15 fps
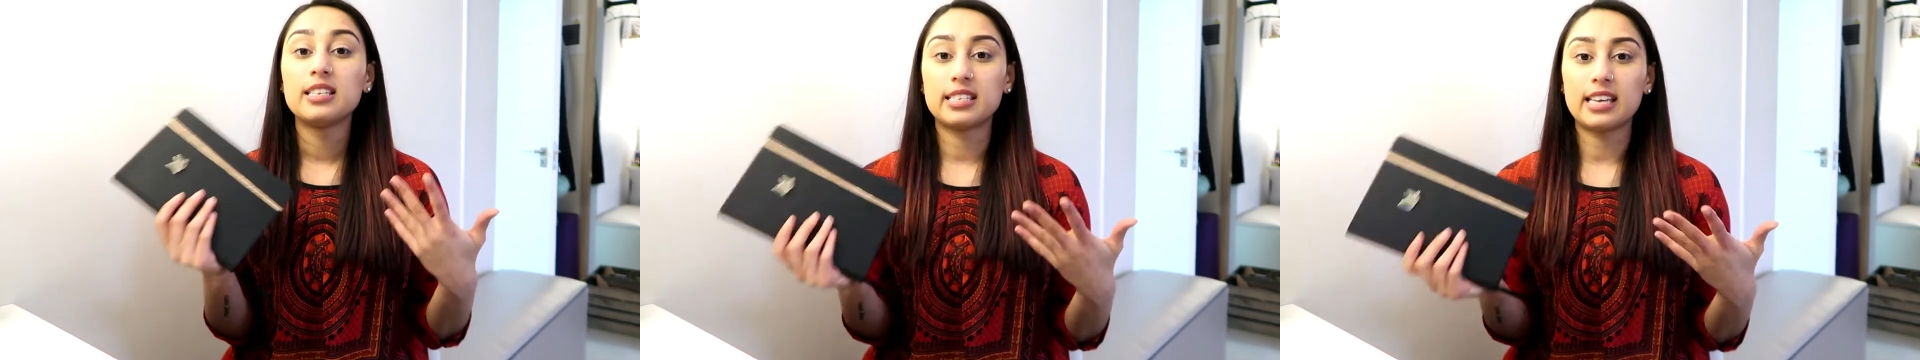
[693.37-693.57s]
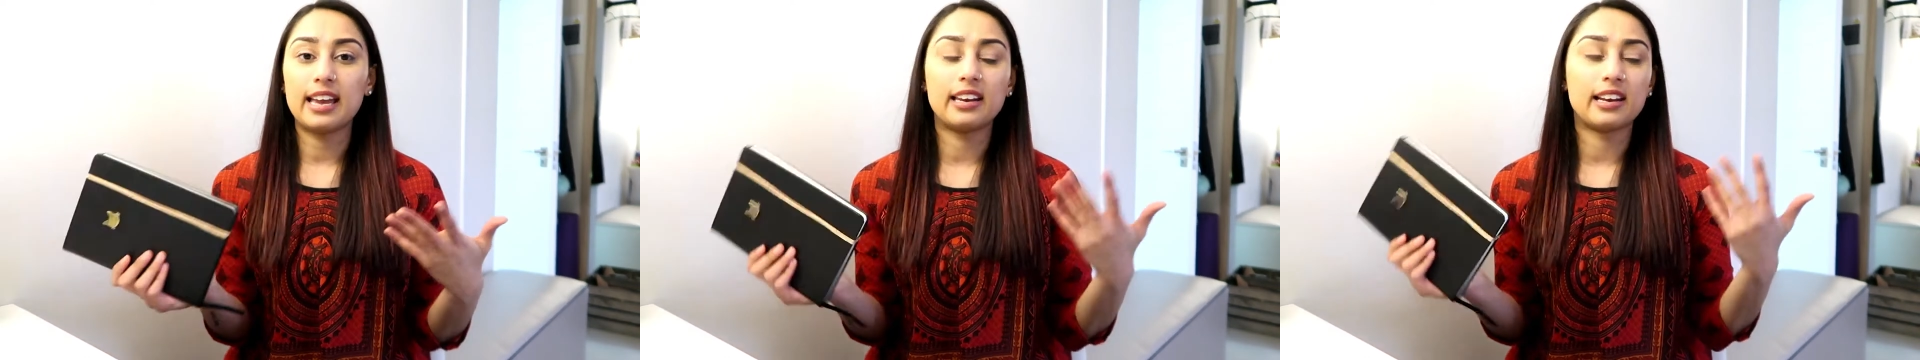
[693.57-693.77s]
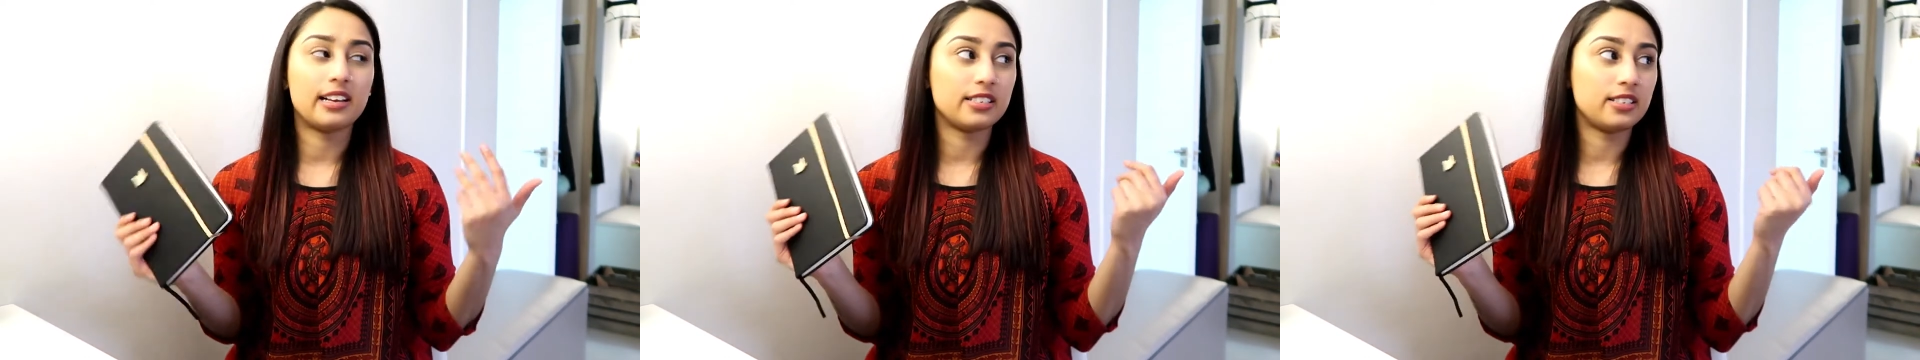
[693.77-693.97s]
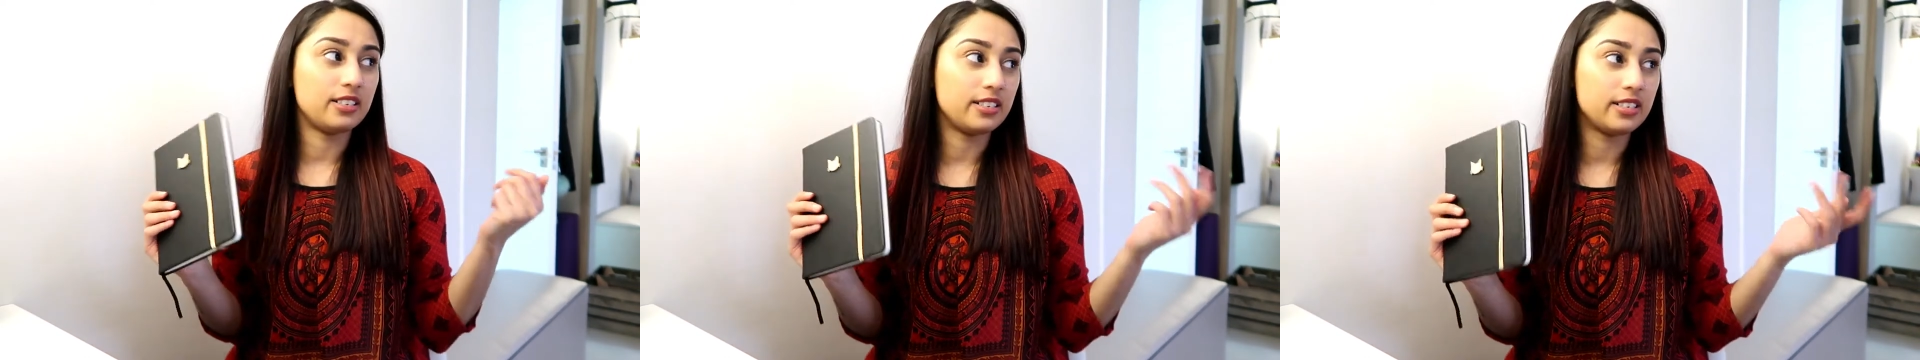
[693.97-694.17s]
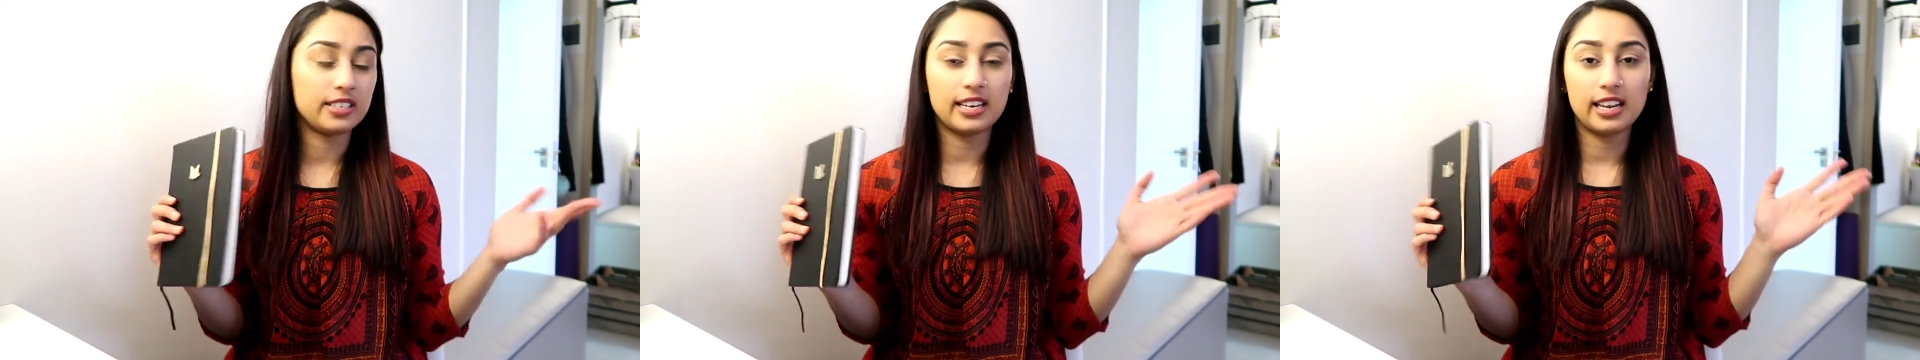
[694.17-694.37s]
side
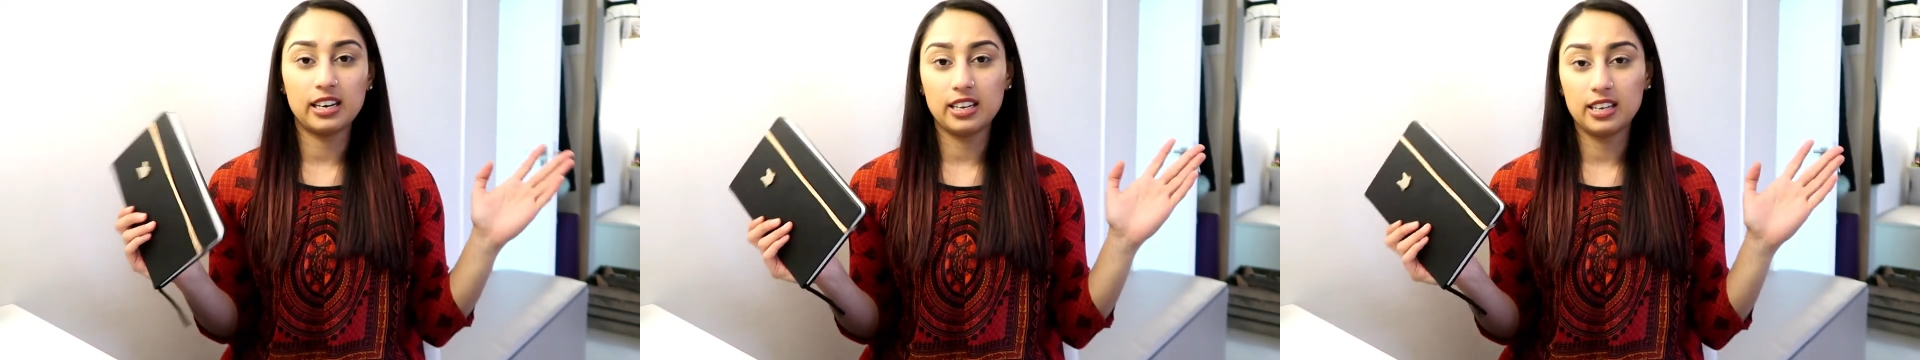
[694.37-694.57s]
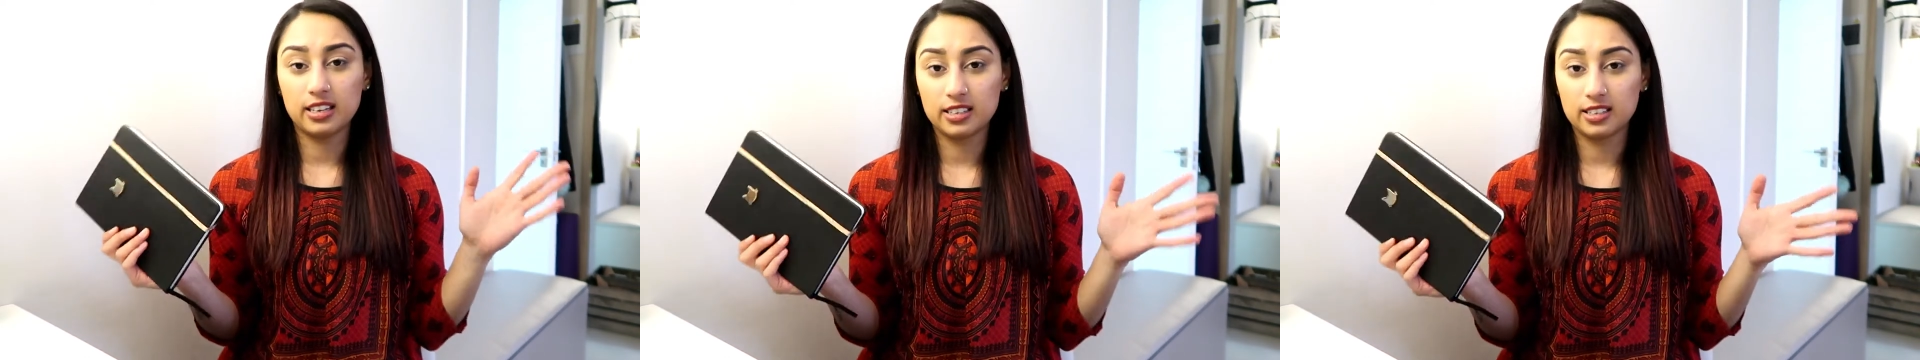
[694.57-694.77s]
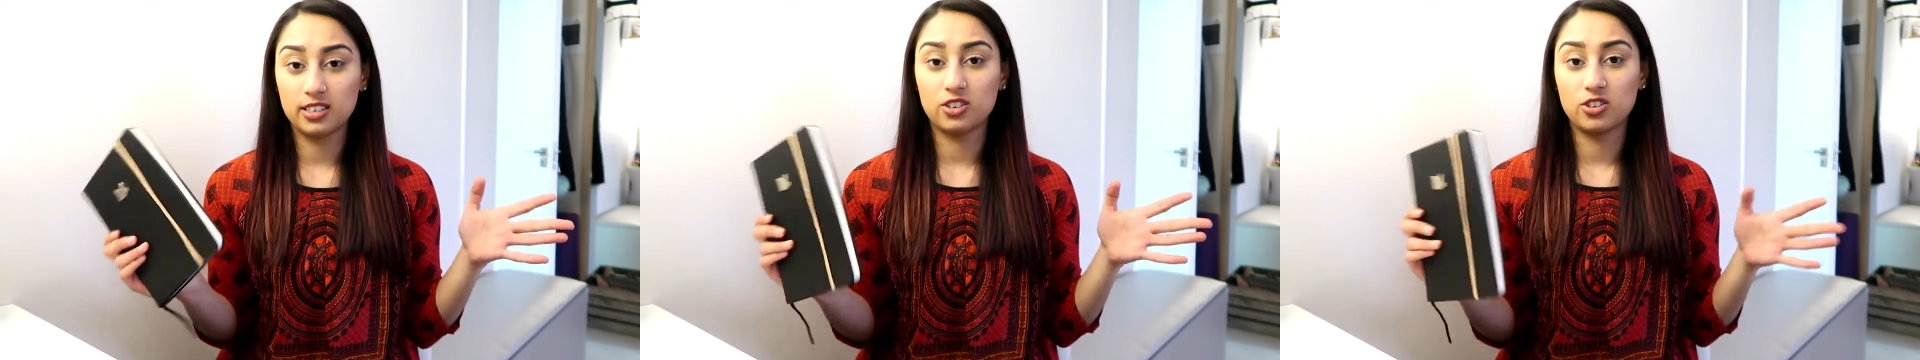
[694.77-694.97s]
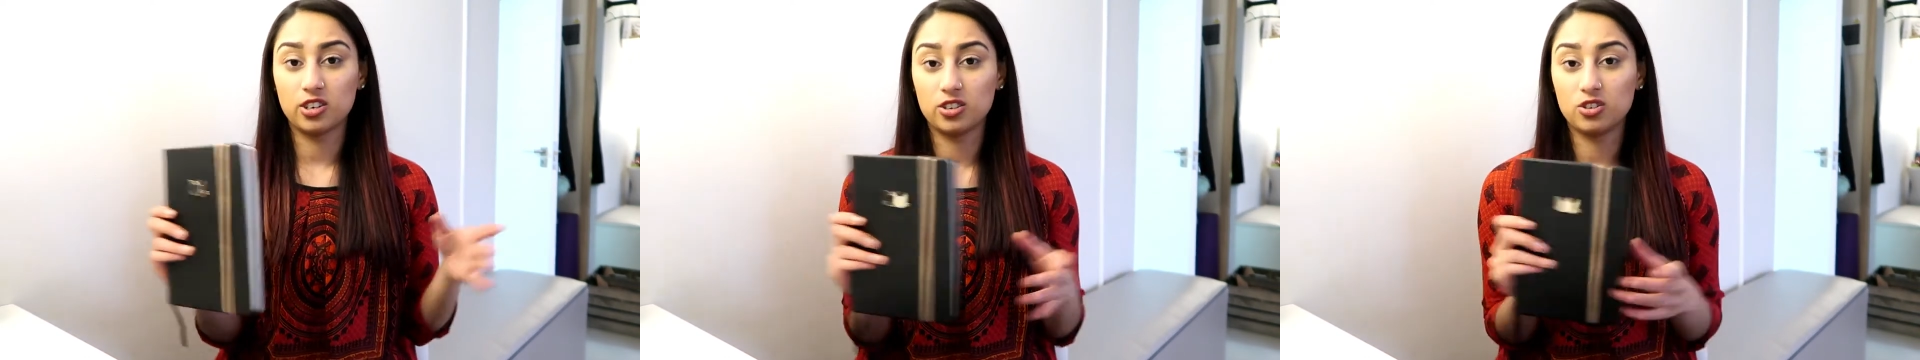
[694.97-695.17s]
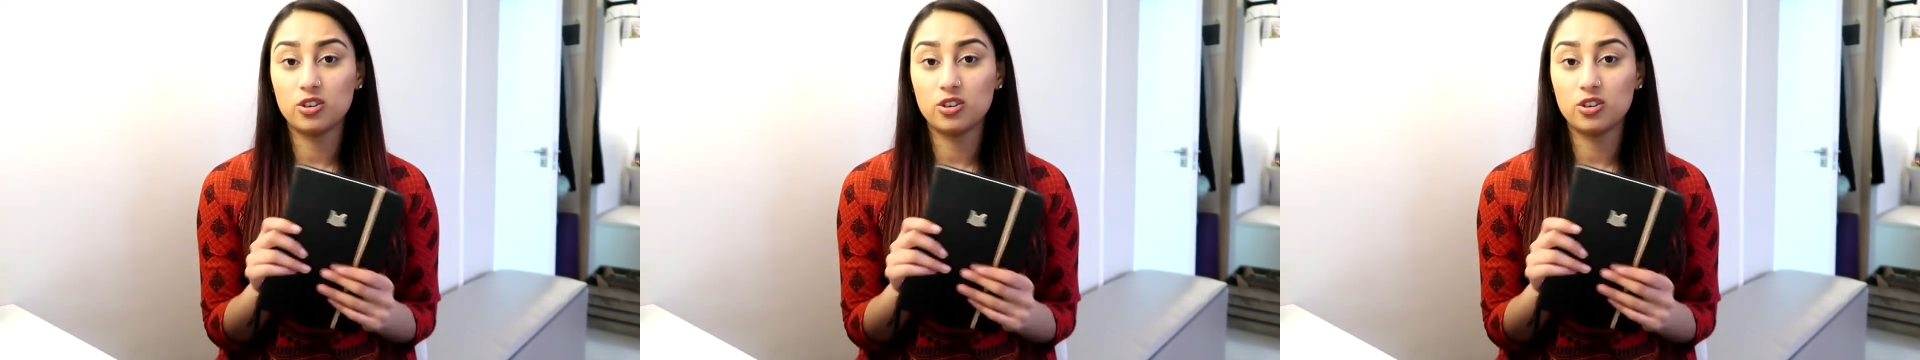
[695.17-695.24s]
hustle, studying, etc.